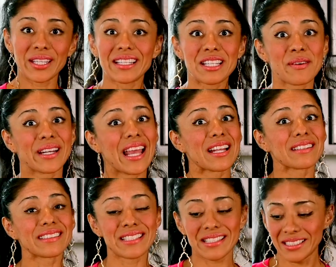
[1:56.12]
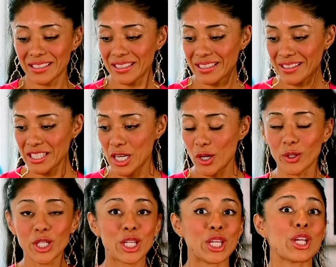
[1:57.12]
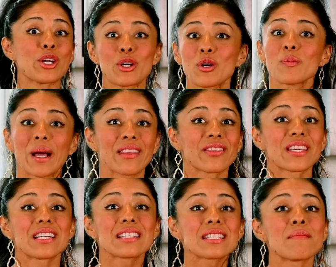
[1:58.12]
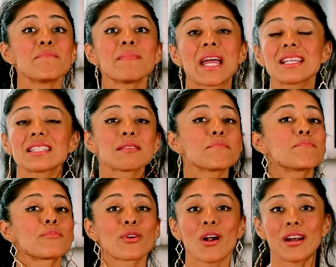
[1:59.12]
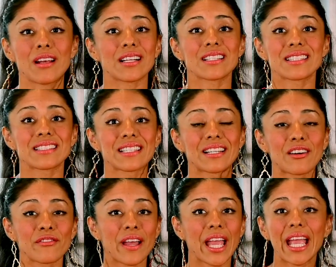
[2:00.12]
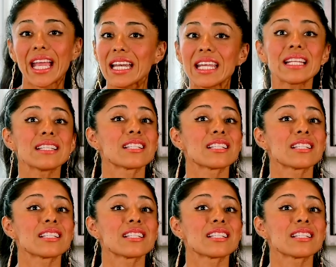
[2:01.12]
can even get, cured by this amazing products of any